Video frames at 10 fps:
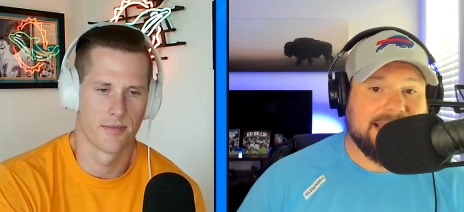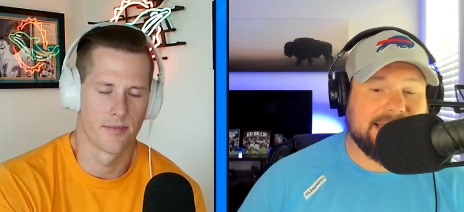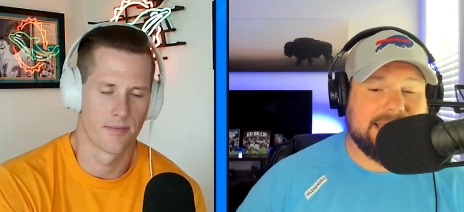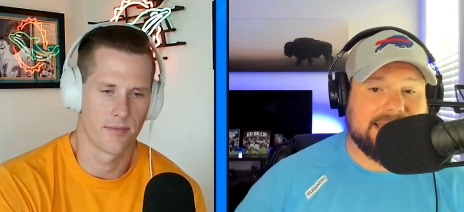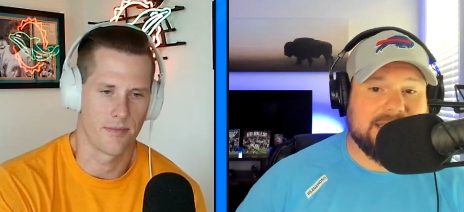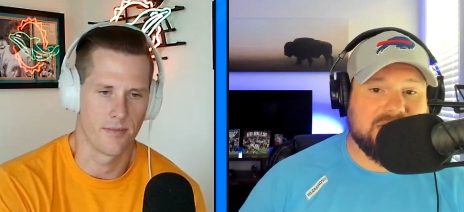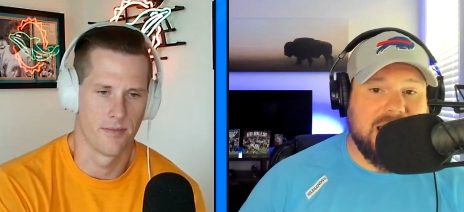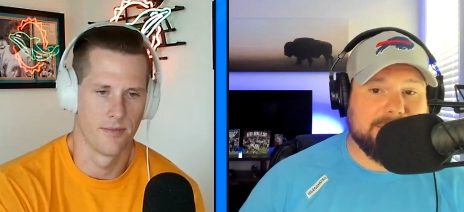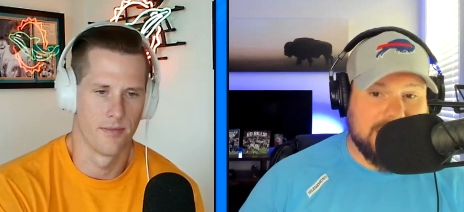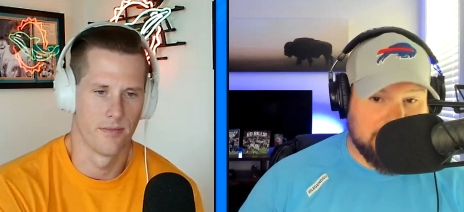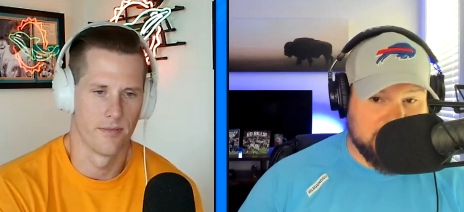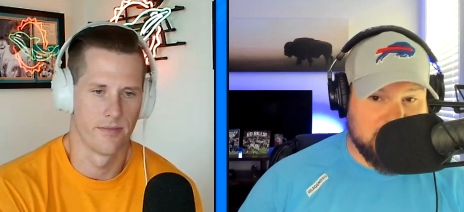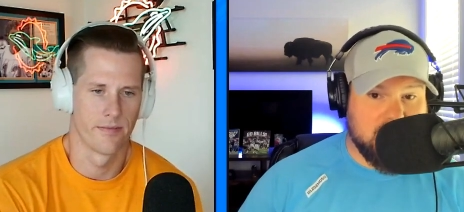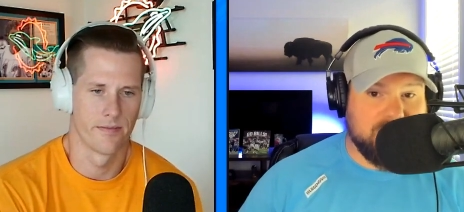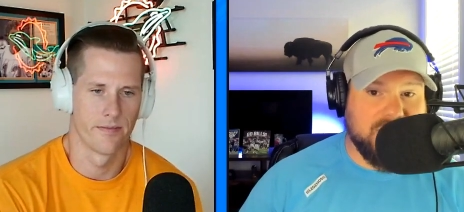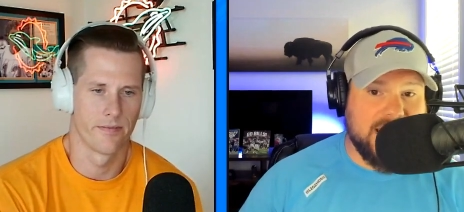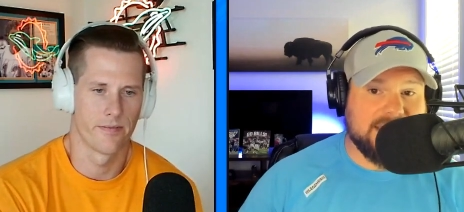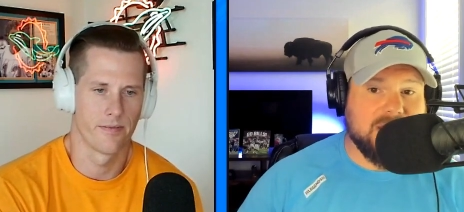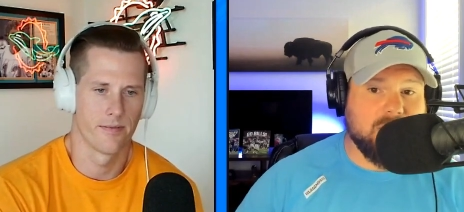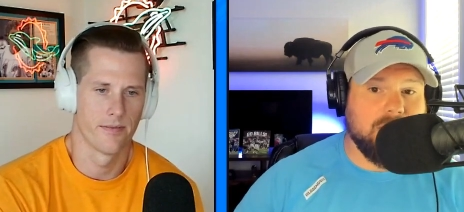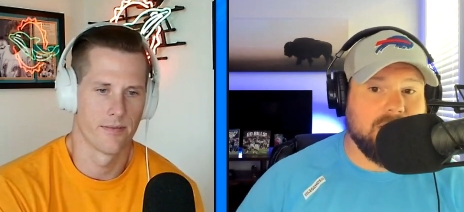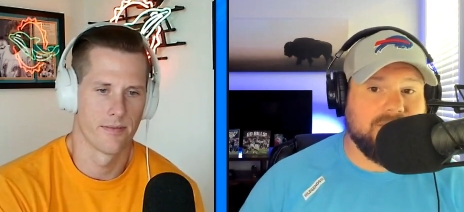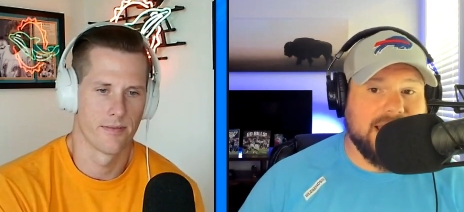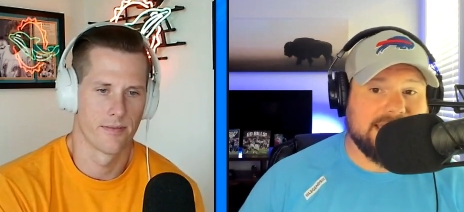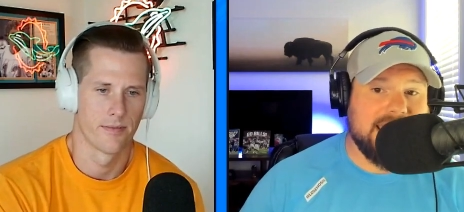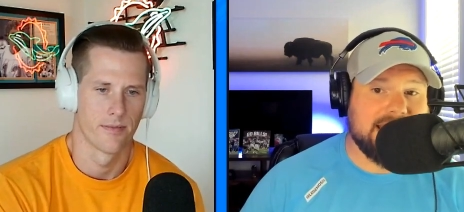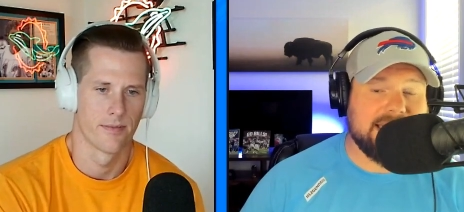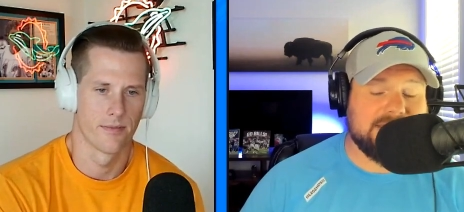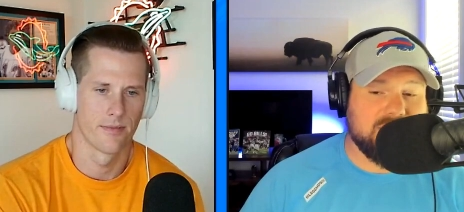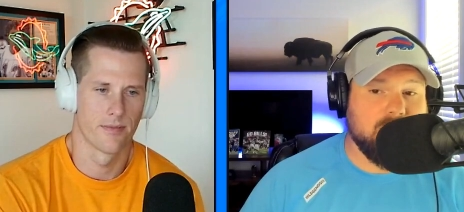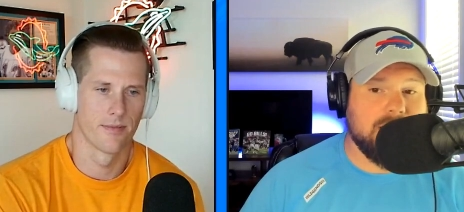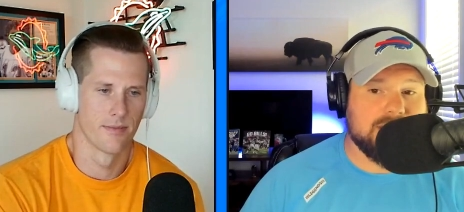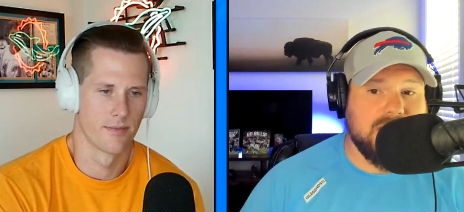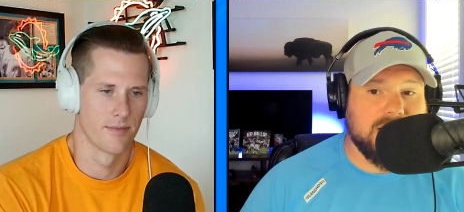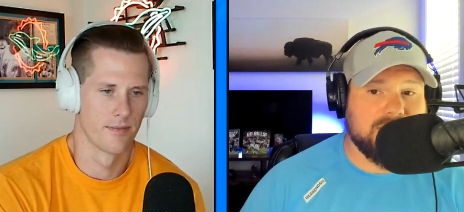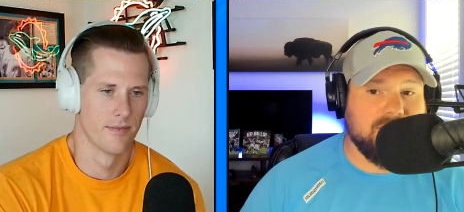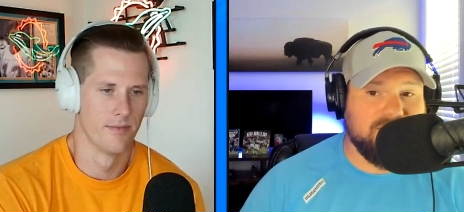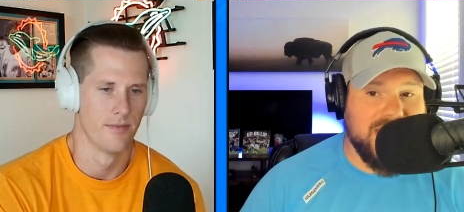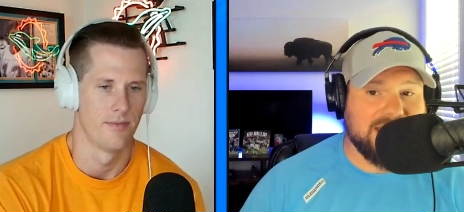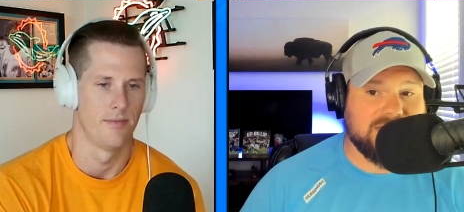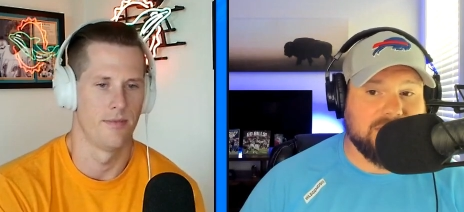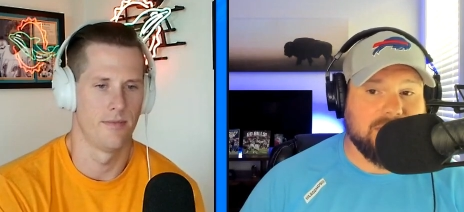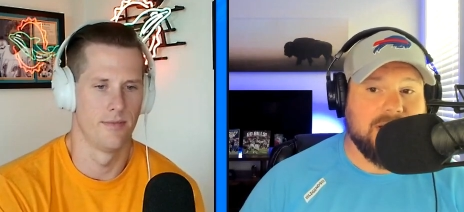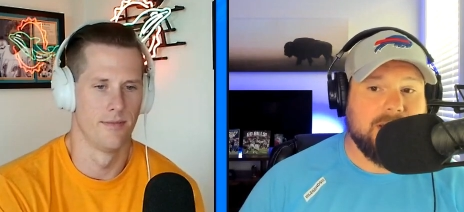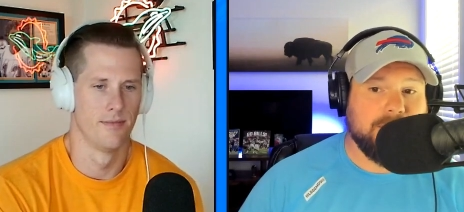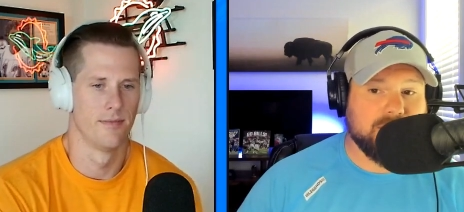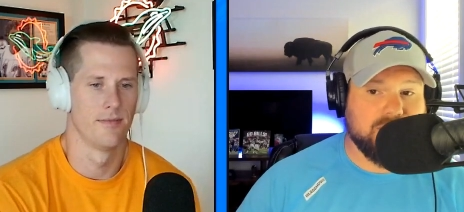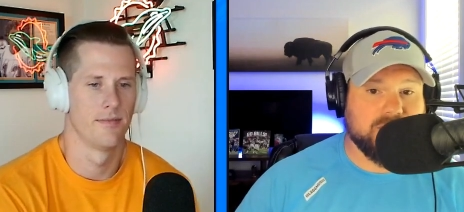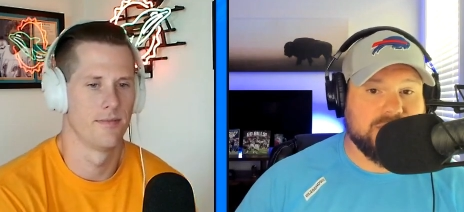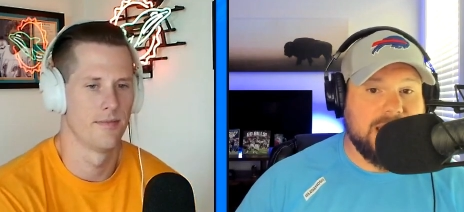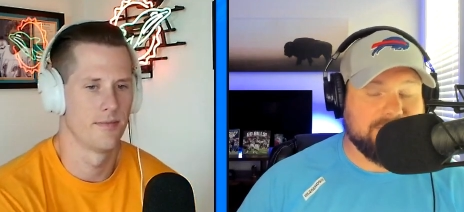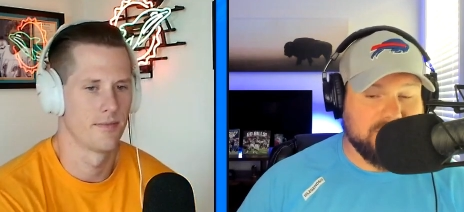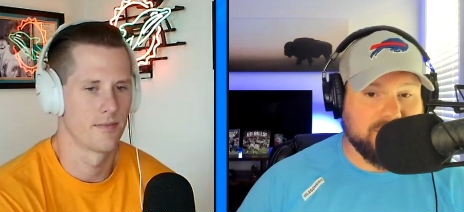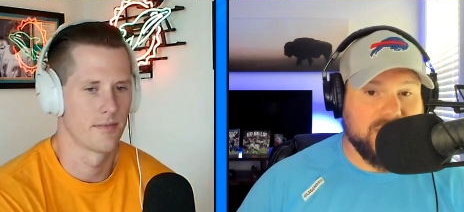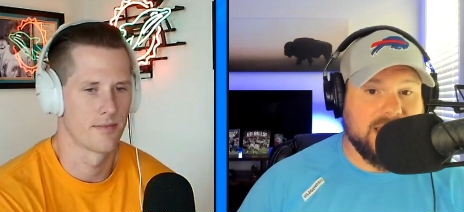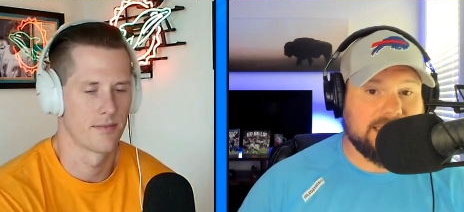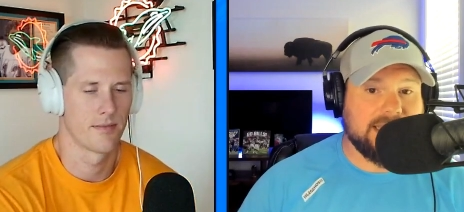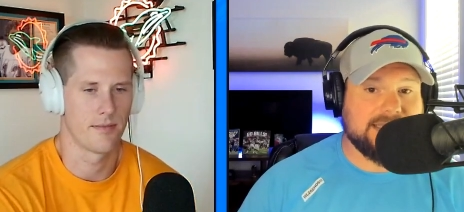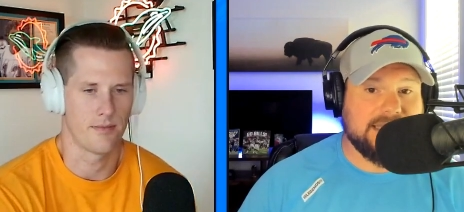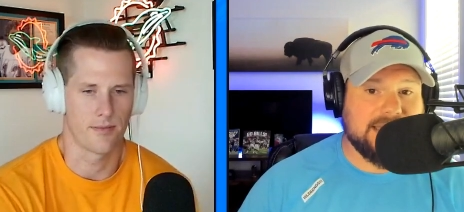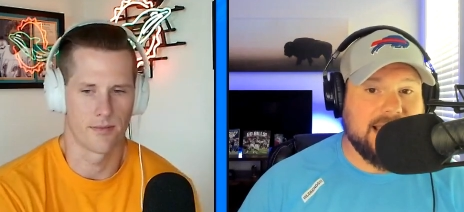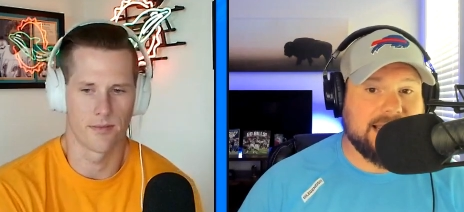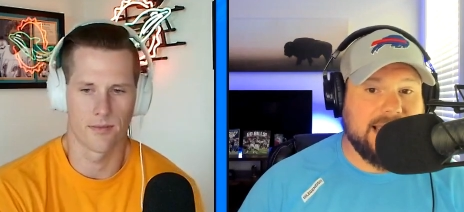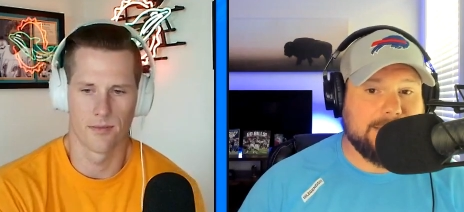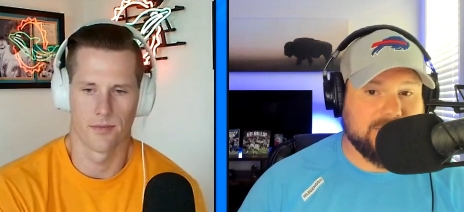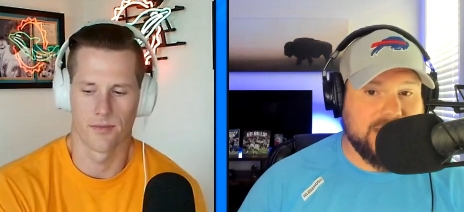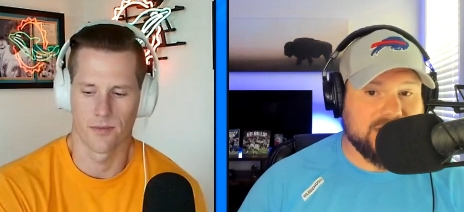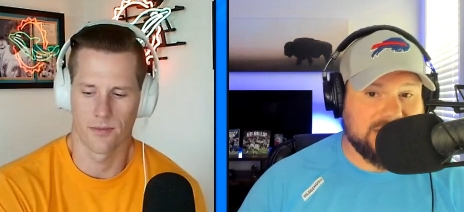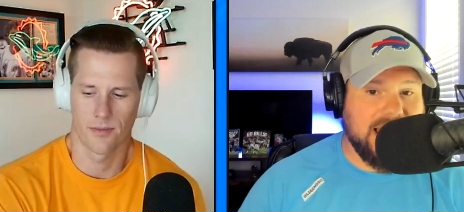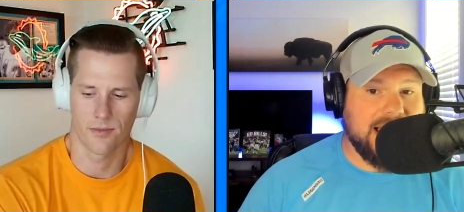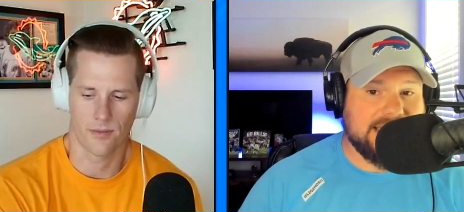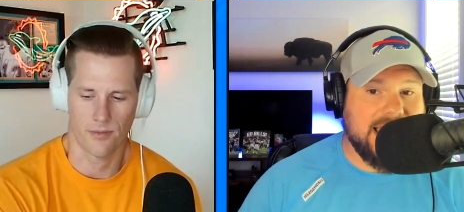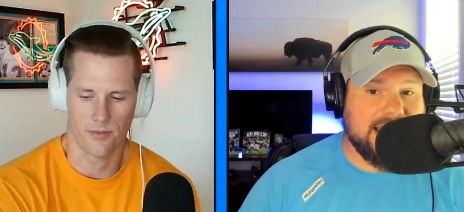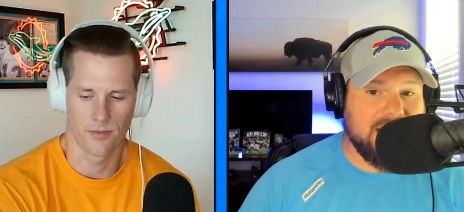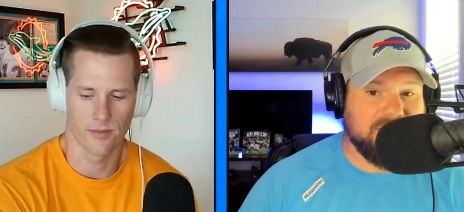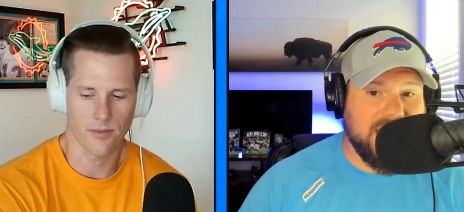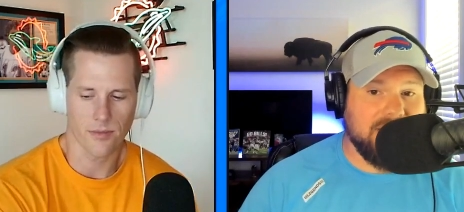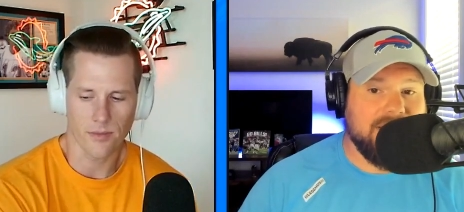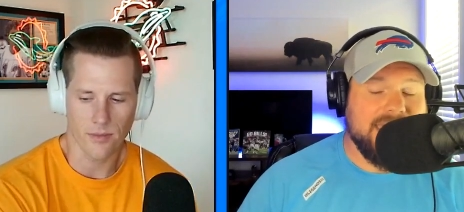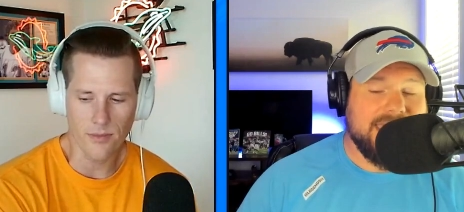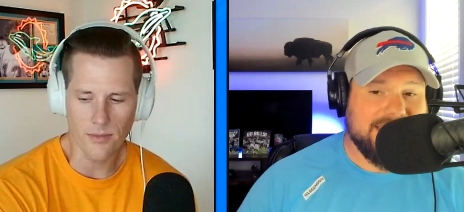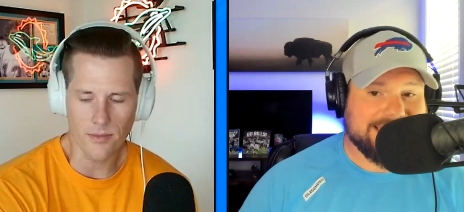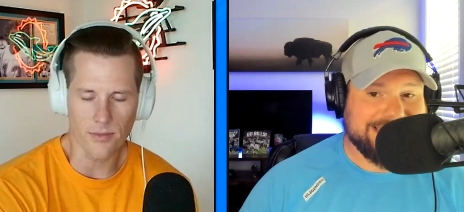Speaker 1: LinkedIn Jobs helps you find the qualified candidates you want to talk to faster. Post your job for free at LinkedIn.com slash locked on NFL. That's